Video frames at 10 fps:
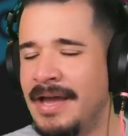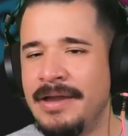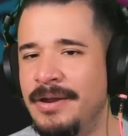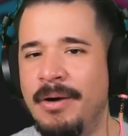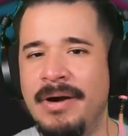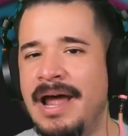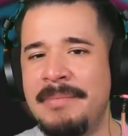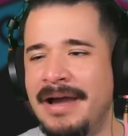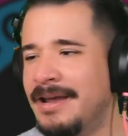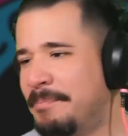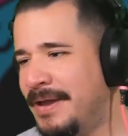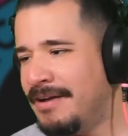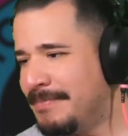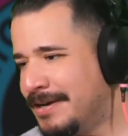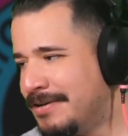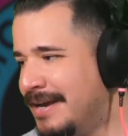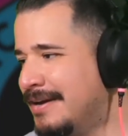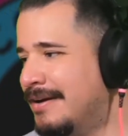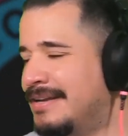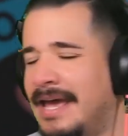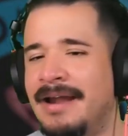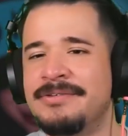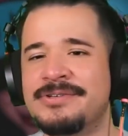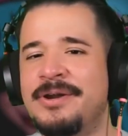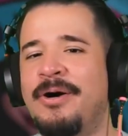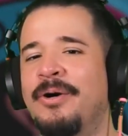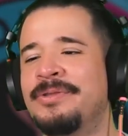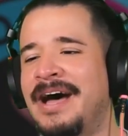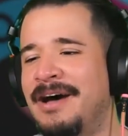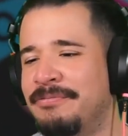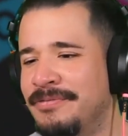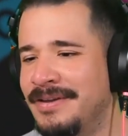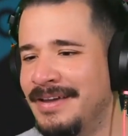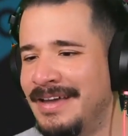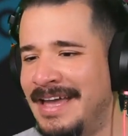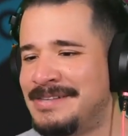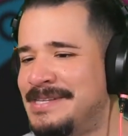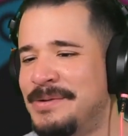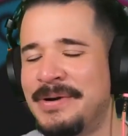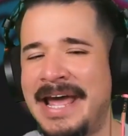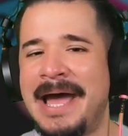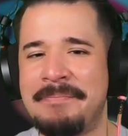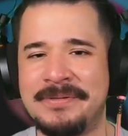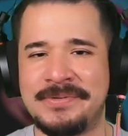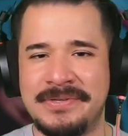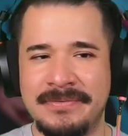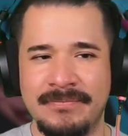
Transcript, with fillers: You know what? I'm not going to pay off my credit card debt. I'm just going to hold off and see what happens.